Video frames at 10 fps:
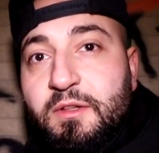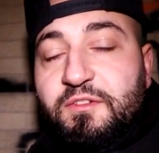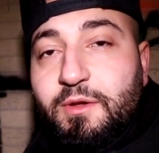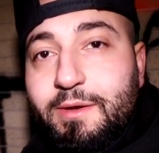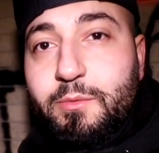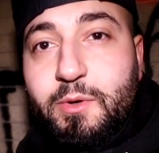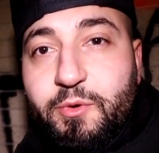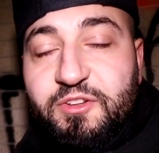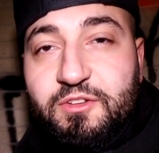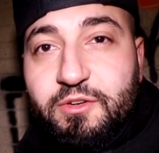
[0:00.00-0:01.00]
So I don't want to
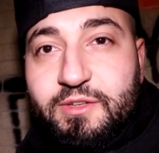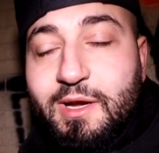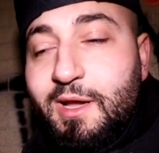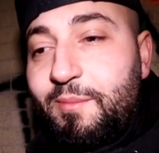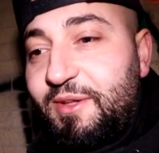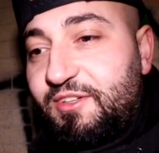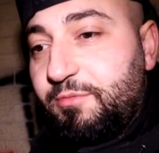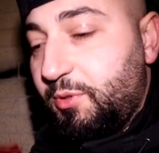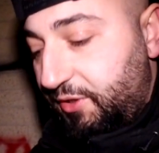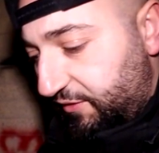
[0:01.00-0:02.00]
waste your time and
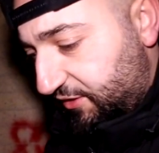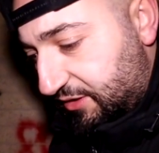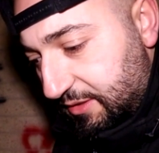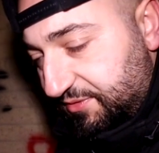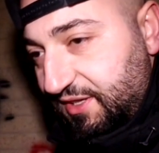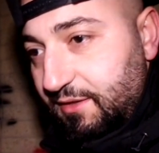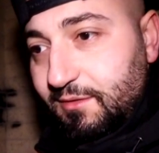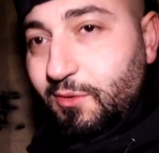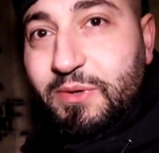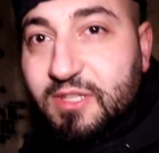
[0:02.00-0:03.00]
just putting clips
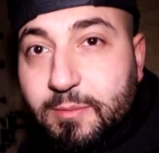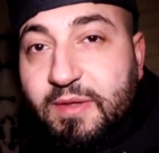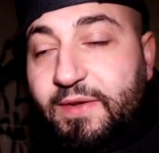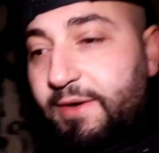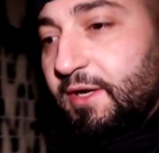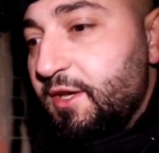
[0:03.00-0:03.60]
that don't need to be there.